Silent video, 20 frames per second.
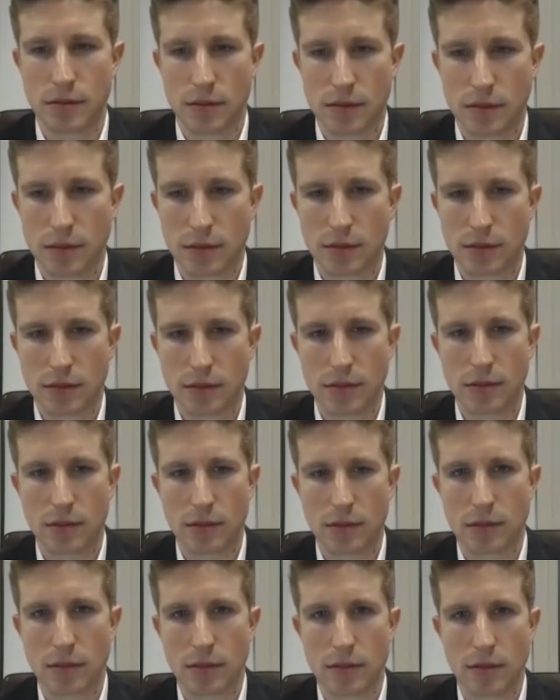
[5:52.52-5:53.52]

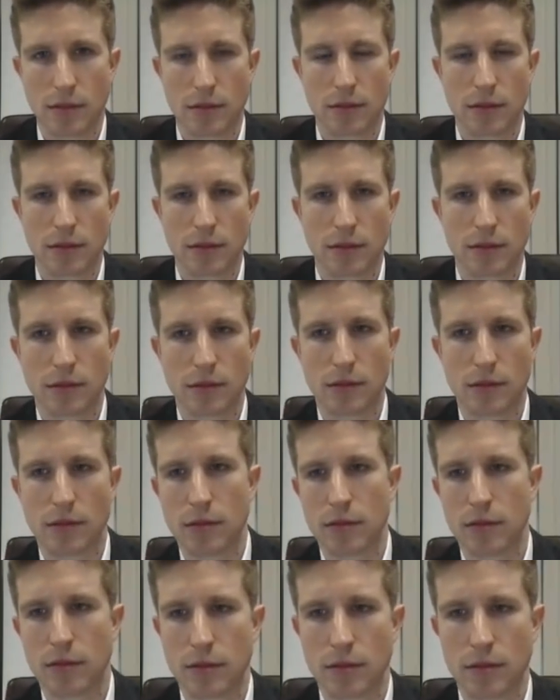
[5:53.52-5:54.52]

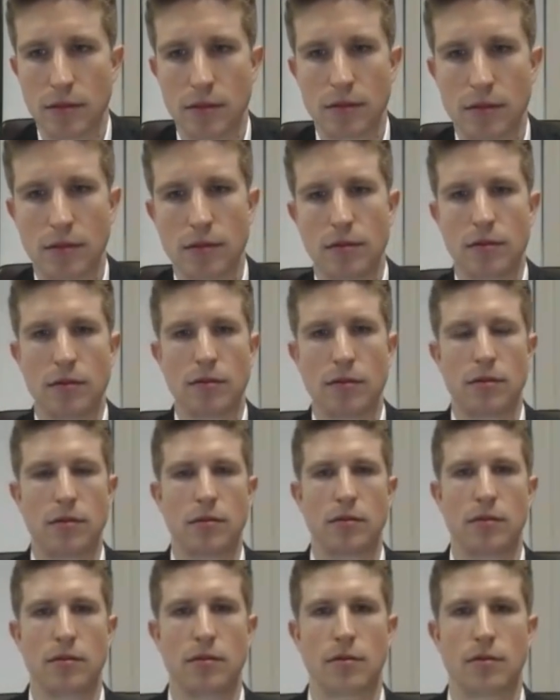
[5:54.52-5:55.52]

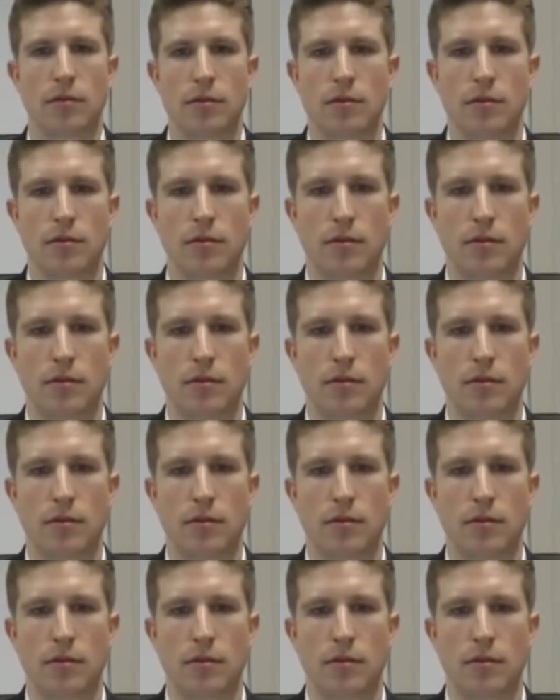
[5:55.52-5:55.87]
The person shown says nothing.